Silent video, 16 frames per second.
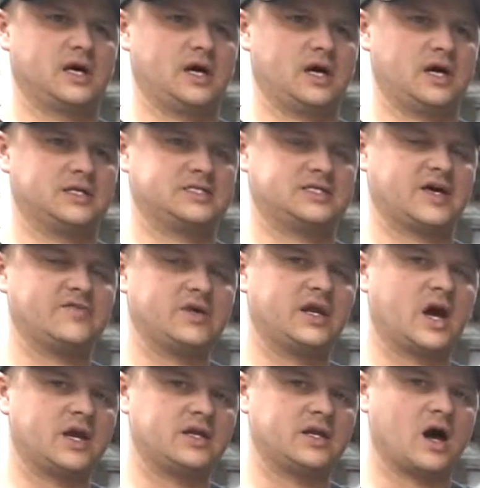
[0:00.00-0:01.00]
it's
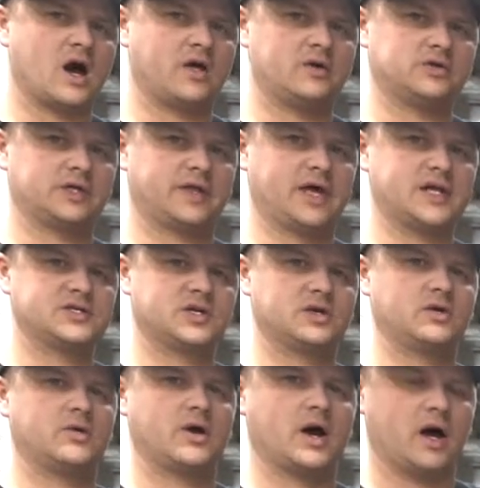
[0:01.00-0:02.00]
$79, and that's
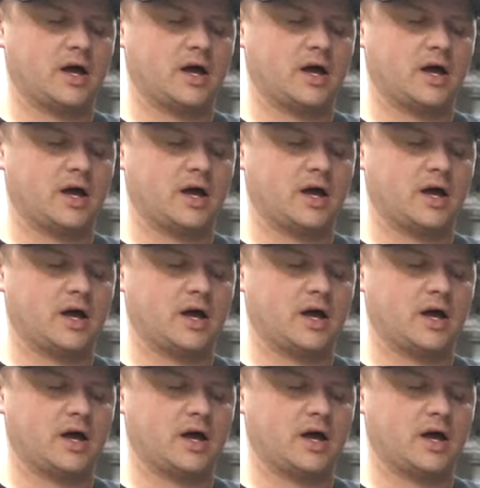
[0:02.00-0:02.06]
going to